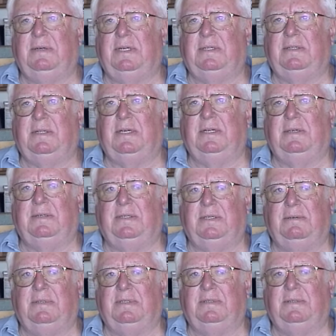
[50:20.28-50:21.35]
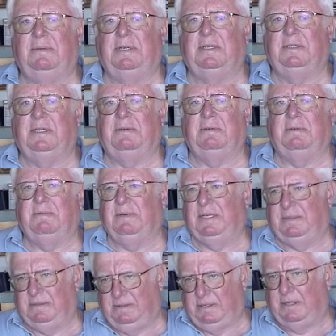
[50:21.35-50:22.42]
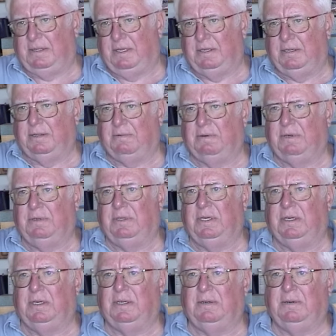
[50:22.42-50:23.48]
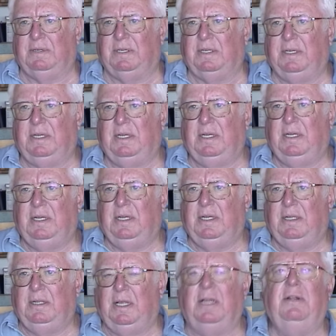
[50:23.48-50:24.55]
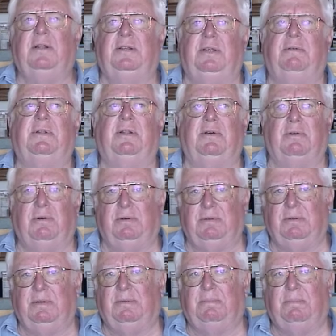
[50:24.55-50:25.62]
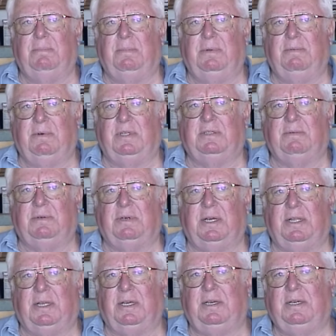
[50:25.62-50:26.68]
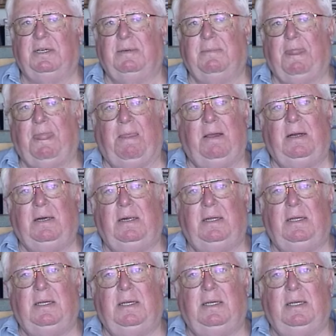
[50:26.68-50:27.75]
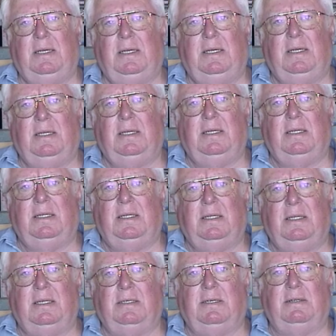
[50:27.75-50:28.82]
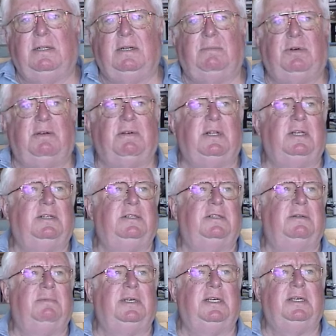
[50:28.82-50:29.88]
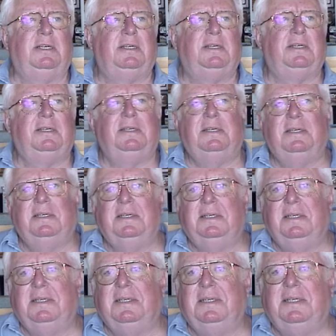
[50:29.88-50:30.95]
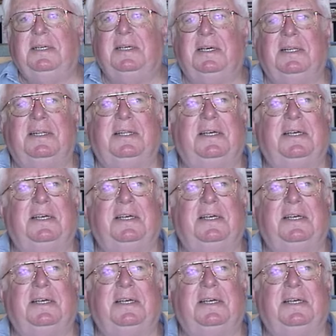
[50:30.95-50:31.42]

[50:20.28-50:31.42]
Loretta Slater, she was, because they were right at the end of the road there, you know. Mm-hmm. They, she would know who the ones were, I think. Mm-hmm. She's a little more religious than me. Mm-hmm.